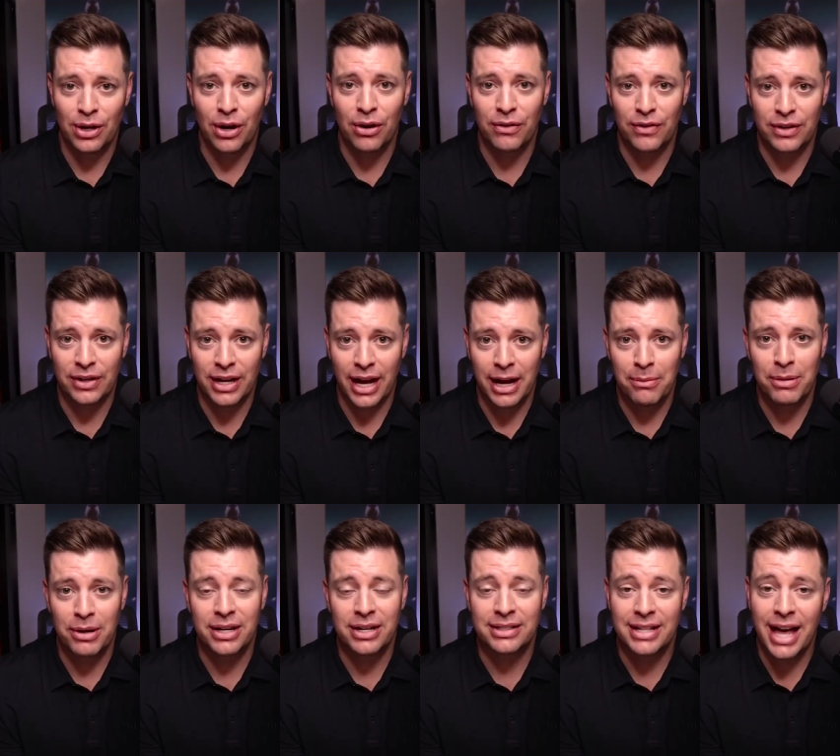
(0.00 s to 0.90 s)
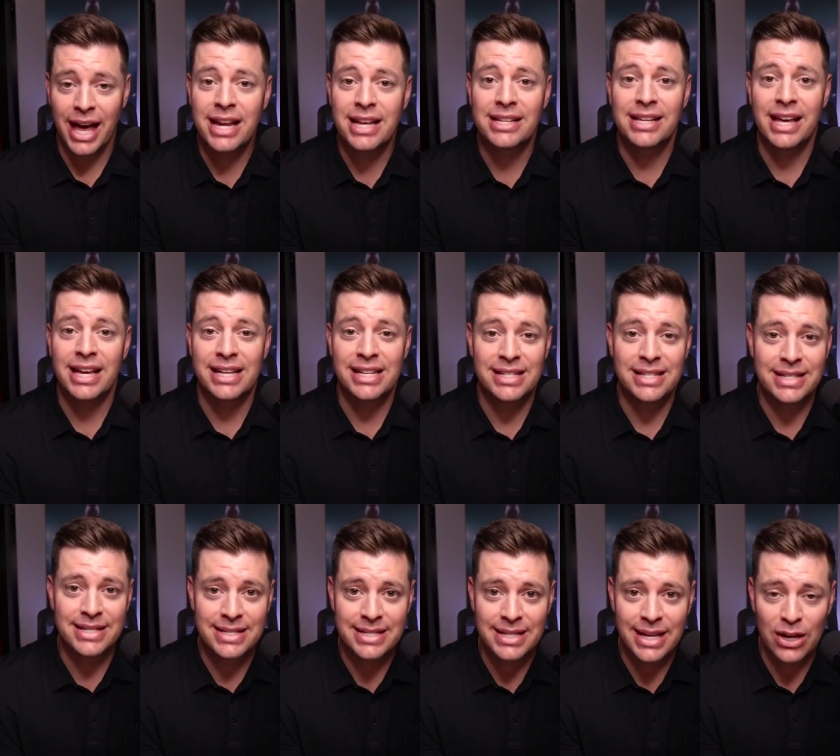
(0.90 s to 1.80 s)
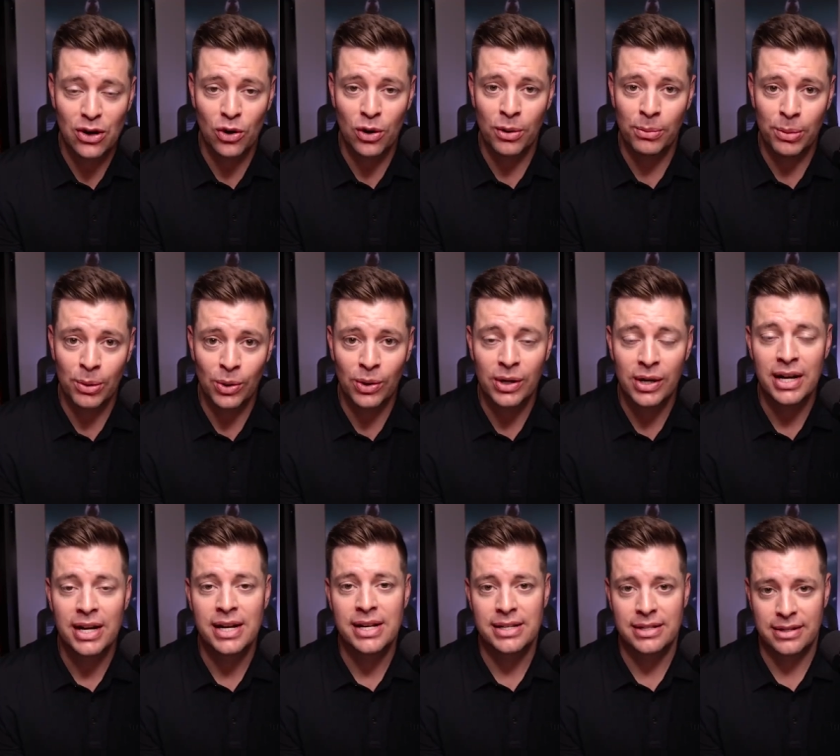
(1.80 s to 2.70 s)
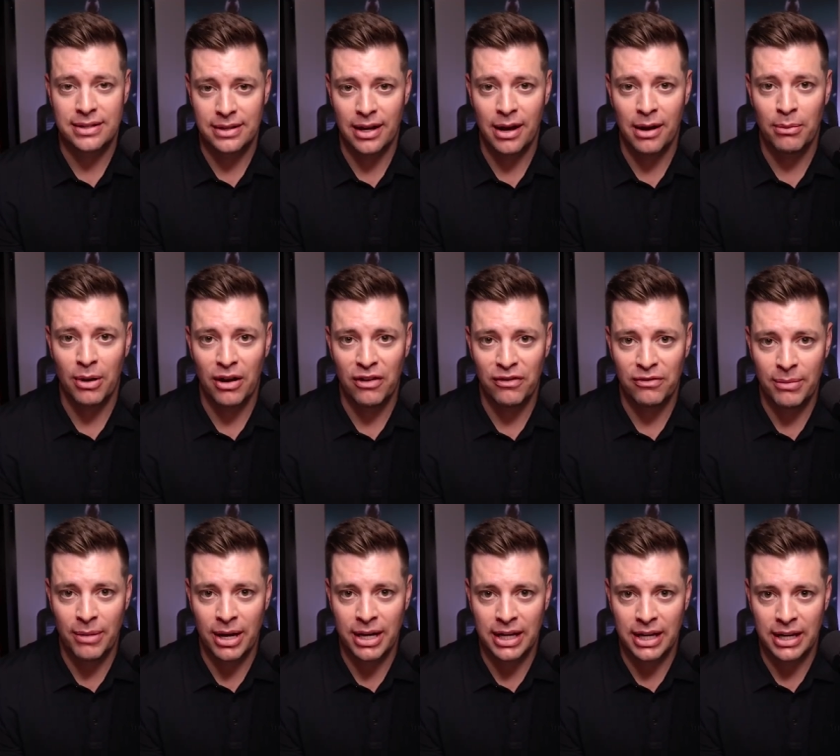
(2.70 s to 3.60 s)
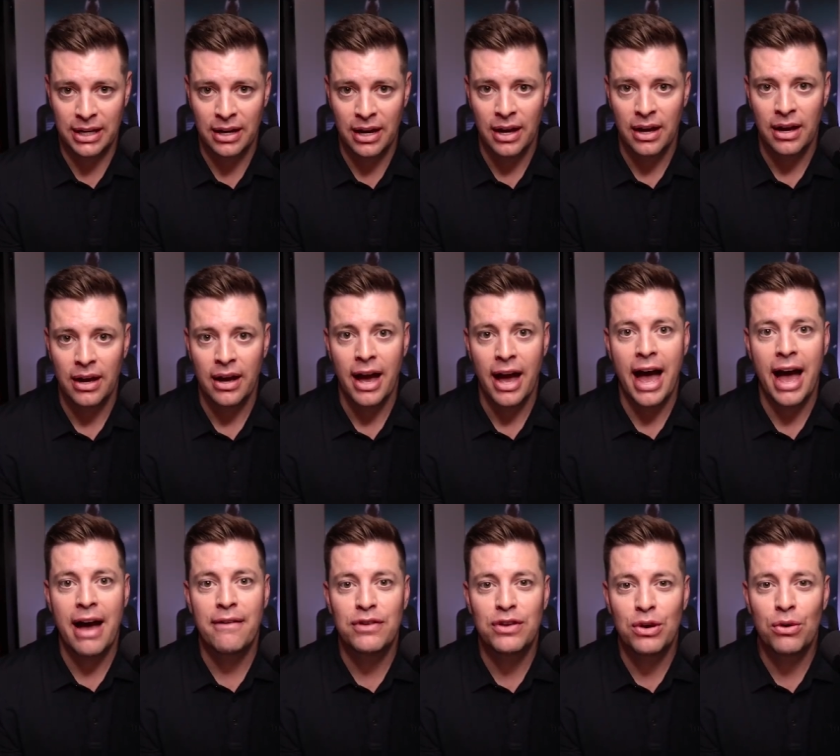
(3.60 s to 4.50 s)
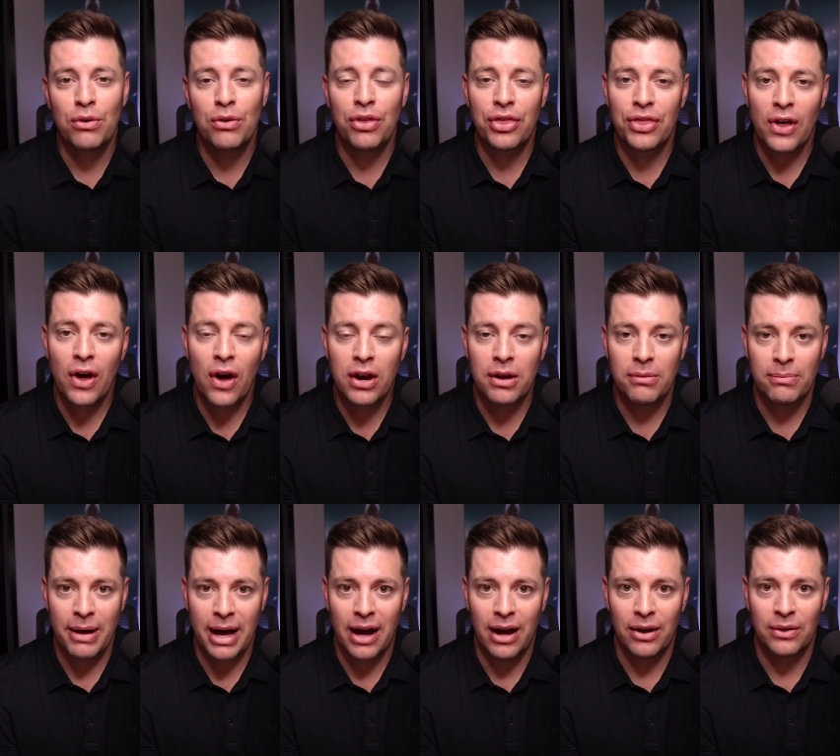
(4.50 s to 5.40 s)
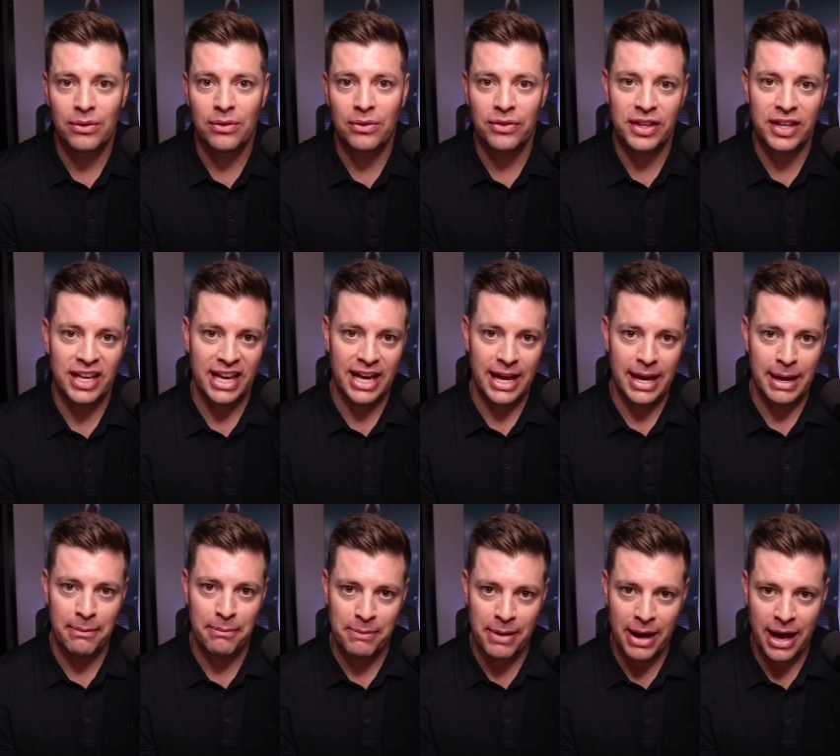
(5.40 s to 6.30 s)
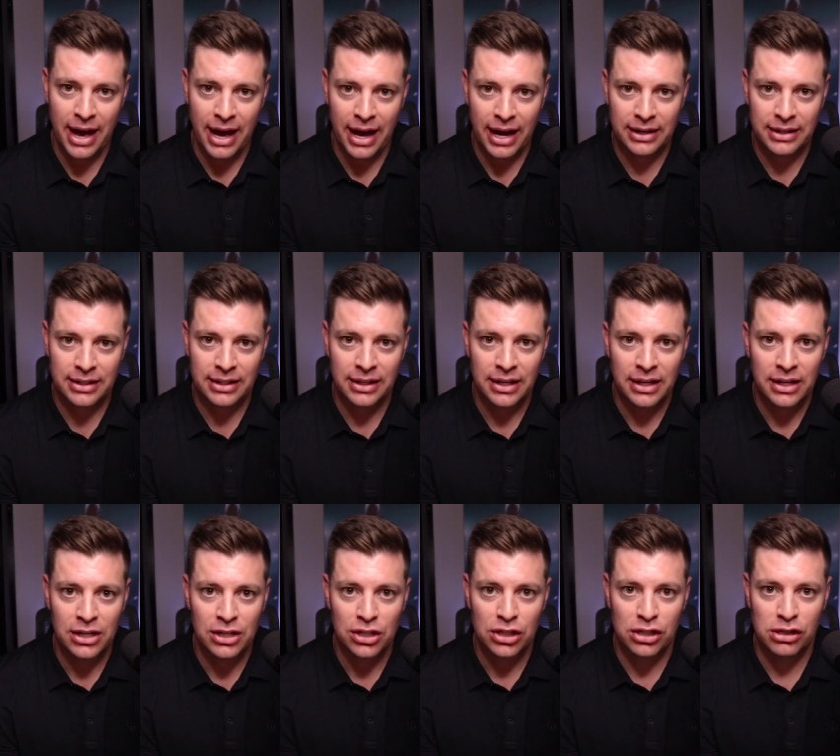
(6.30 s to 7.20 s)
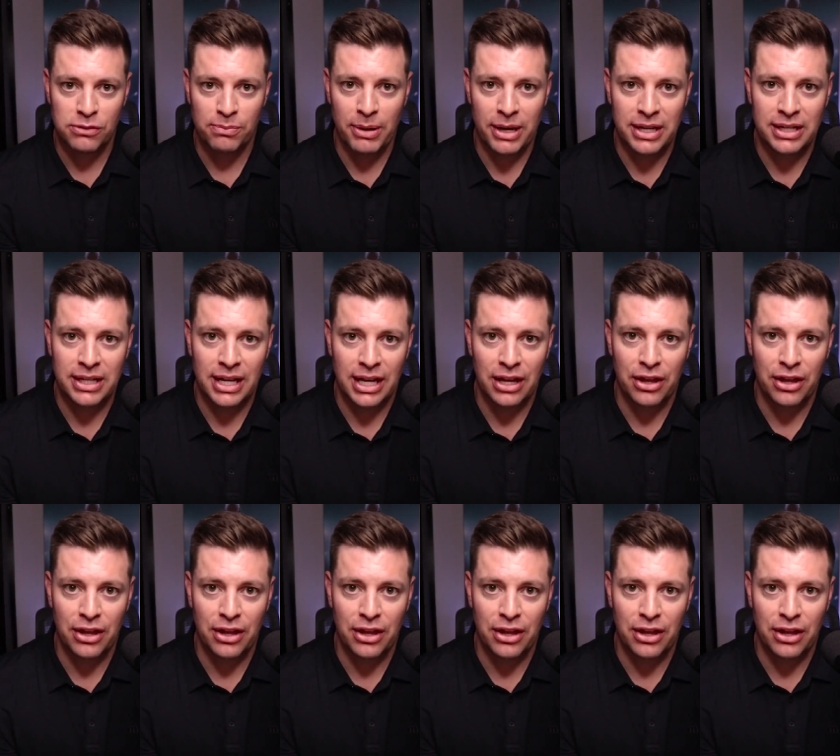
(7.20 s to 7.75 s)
overnight, because that is a considerable sum of money. Have you thought about the impact spending